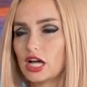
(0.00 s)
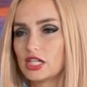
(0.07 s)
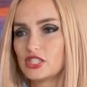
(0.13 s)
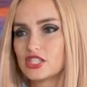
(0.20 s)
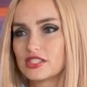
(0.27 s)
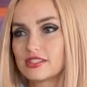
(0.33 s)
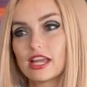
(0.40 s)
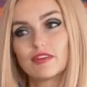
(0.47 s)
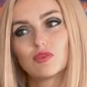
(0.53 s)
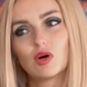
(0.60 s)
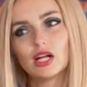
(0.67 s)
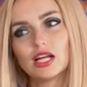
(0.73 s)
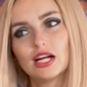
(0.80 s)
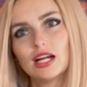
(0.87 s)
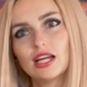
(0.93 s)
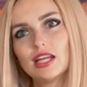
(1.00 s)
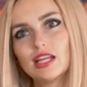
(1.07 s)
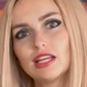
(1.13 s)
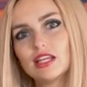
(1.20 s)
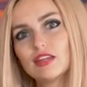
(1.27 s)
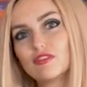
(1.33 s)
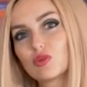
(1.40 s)
uh, just
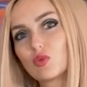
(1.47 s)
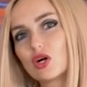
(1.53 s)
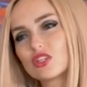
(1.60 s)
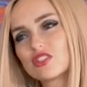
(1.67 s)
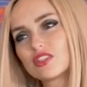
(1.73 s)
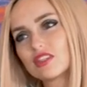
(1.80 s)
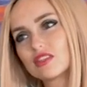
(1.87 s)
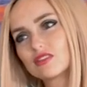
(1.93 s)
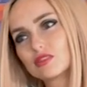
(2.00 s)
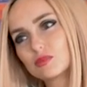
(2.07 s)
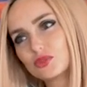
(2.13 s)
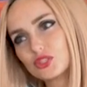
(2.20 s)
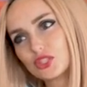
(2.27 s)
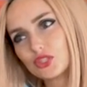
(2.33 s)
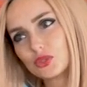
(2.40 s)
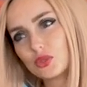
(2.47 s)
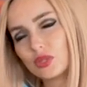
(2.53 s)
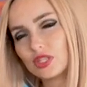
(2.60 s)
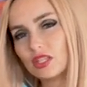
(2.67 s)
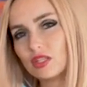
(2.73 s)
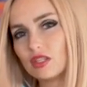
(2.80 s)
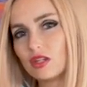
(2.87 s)
FYI, if you're watching this, I'm sure you
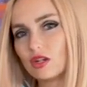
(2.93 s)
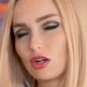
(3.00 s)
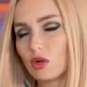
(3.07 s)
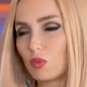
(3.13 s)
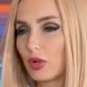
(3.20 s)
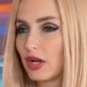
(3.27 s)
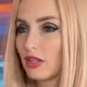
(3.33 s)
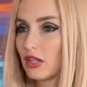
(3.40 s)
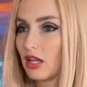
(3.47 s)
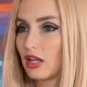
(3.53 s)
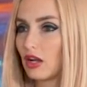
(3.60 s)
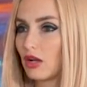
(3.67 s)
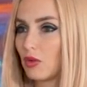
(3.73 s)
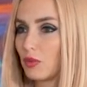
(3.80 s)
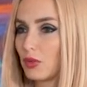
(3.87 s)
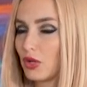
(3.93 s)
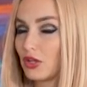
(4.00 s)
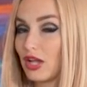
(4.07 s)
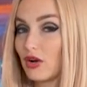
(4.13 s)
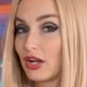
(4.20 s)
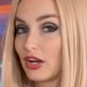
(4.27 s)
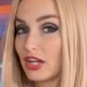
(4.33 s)
already are aware that uh, we are
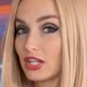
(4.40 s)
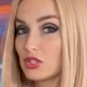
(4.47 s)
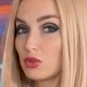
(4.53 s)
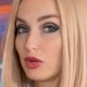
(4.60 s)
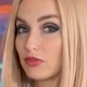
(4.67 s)
now airing at